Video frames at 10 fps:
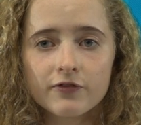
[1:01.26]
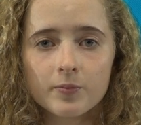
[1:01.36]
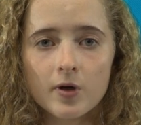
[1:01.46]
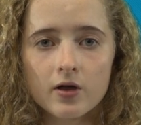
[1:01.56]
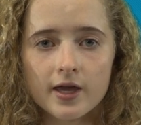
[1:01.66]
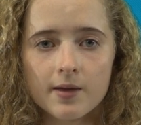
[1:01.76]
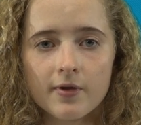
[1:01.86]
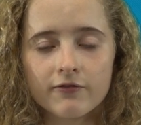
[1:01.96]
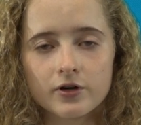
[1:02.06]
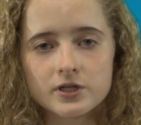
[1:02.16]
football game
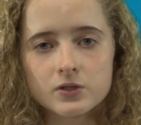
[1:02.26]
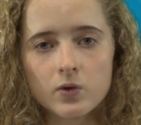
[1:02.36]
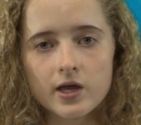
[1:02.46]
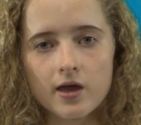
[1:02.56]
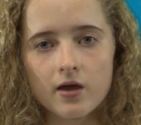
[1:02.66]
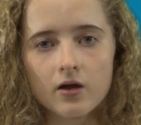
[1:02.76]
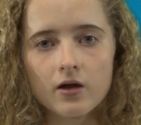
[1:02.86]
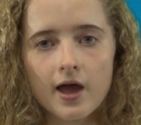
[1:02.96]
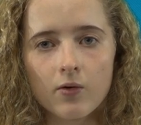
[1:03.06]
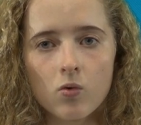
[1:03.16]
versus Waikea
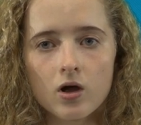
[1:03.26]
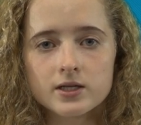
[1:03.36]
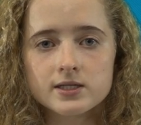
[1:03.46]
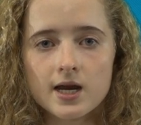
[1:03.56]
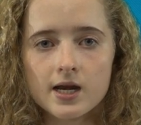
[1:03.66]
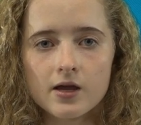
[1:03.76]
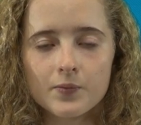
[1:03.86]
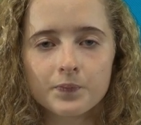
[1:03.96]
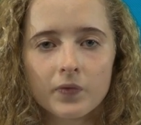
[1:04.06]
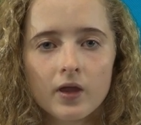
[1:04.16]
at Wong
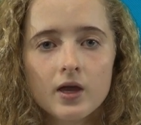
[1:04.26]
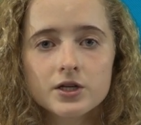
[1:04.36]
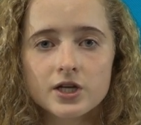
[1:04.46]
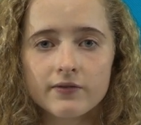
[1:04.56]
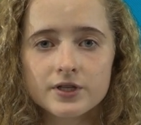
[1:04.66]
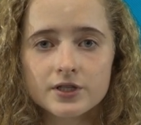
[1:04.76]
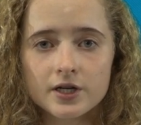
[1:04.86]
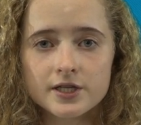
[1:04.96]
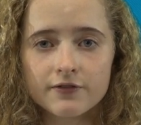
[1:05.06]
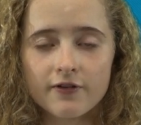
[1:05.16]
Stadium. J V
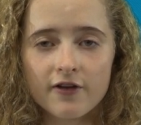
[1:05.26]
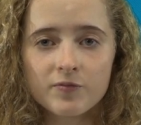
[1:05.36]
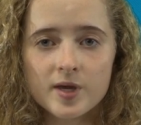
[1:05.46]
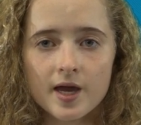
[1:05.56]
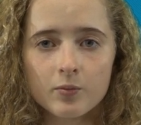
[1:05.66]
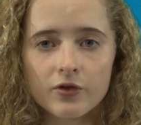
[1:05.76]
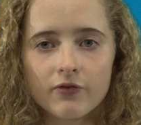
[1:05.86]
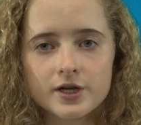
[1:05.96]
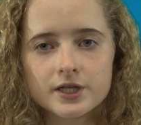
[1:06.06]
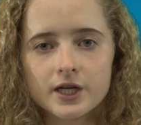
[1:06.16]
starts at five p m with
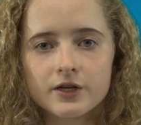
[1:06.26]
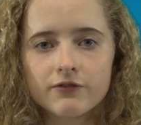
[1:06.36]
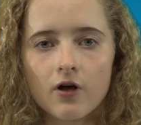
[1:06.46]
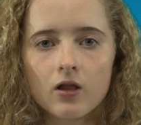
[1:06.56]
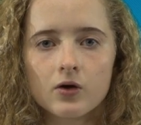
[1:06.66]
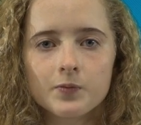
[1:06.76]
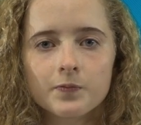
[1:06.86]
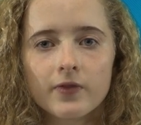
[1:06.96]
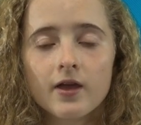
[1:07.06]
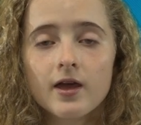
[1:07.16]
varsity to follow.
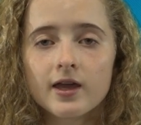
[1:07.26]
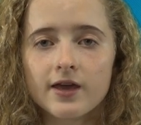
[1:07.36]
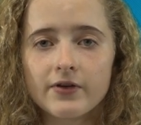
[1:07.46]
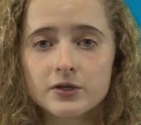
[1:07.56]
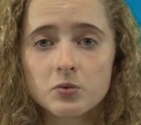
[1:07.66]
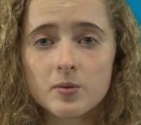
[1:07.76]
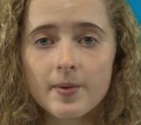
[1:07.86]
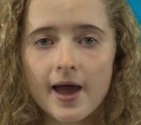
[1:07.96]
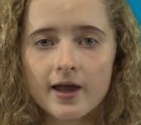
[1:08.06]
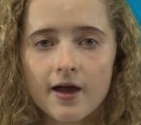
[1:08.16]
K-Bikes will be
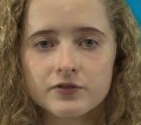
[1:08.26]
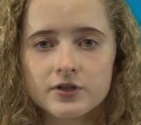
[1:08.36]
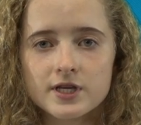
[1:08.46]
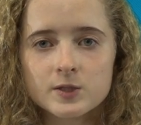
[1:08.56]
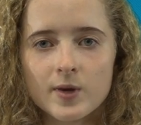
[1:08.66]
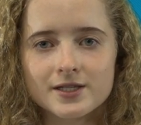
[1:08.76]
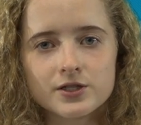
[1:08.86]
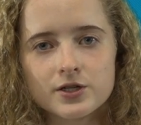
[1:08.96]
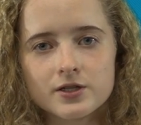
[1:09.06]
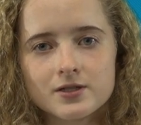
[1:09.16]
back after these
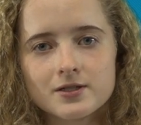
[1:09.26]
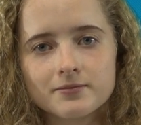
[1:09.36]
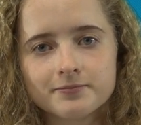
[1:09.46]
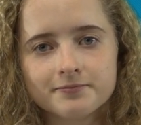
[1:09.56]
messages.